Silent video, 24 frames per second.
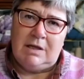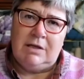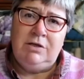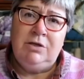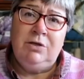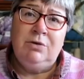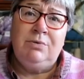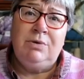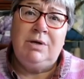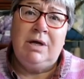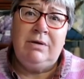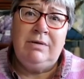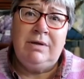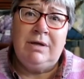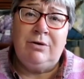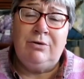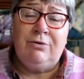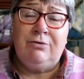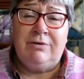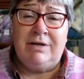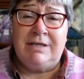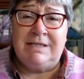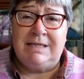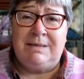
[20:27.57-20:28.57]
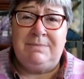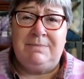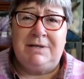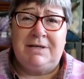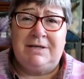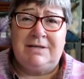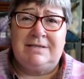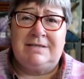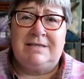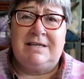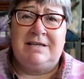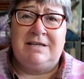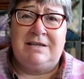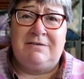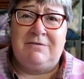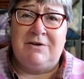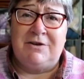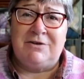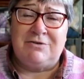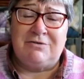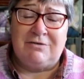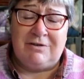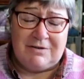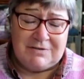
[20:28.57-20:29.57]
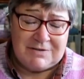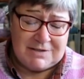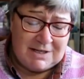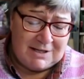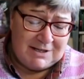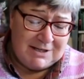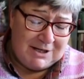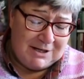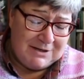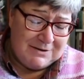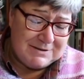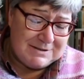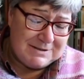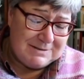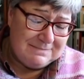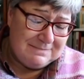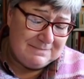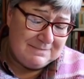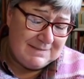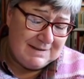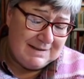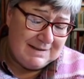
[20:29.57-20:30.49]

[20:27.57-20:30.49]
you'll know that already because they're the photographs I'll use.